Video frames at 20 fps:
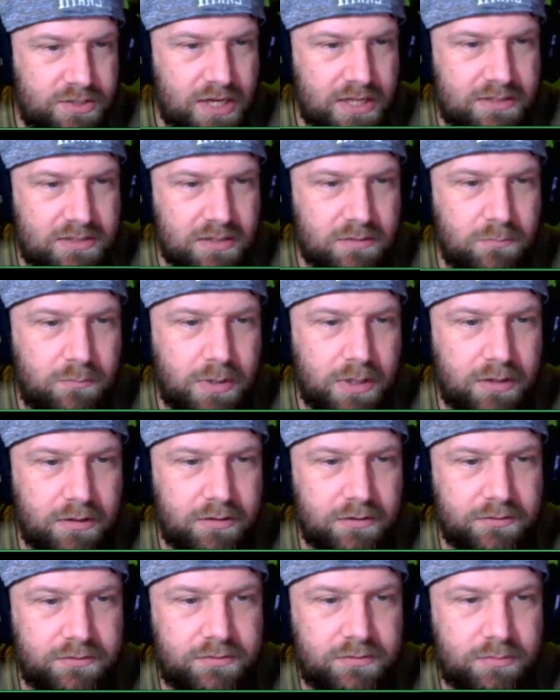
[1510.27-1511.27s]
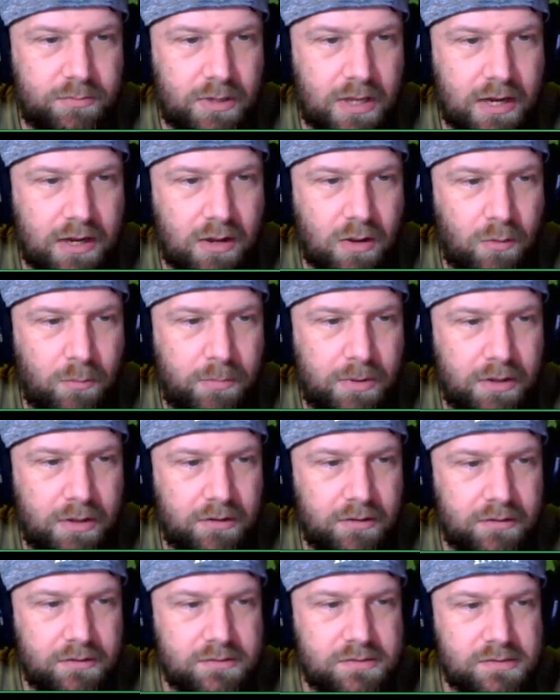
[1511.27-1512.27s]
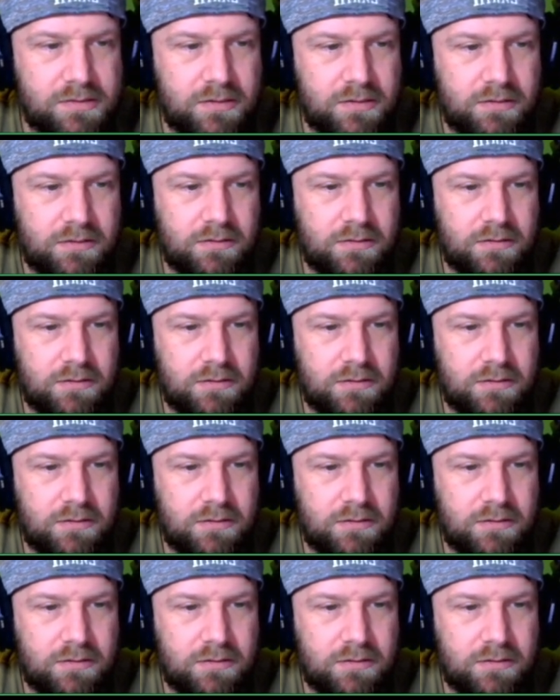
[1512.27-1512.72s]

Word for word: Jets and Bills. We got to go Bills.